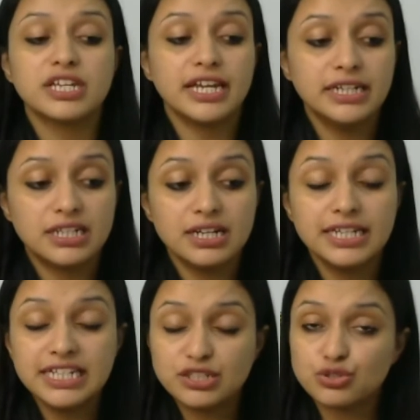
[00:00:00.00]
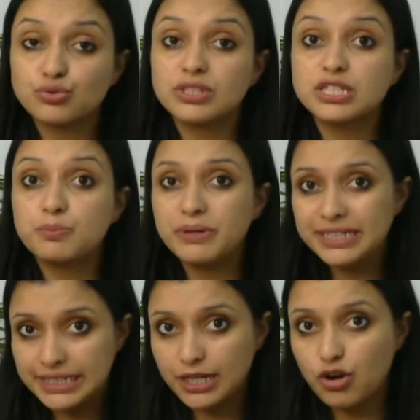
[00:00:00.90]
it leads to the
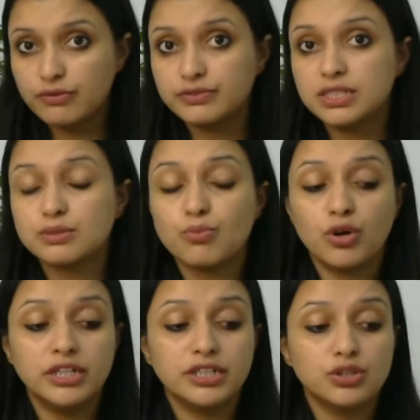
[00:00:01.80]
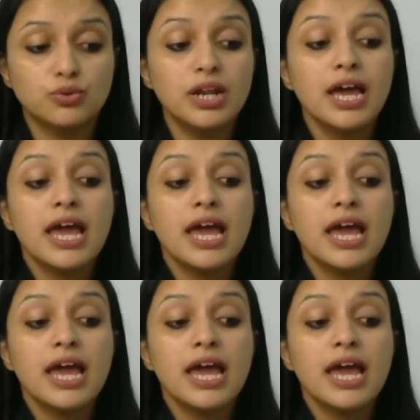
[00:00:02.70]
splitting of this molecule,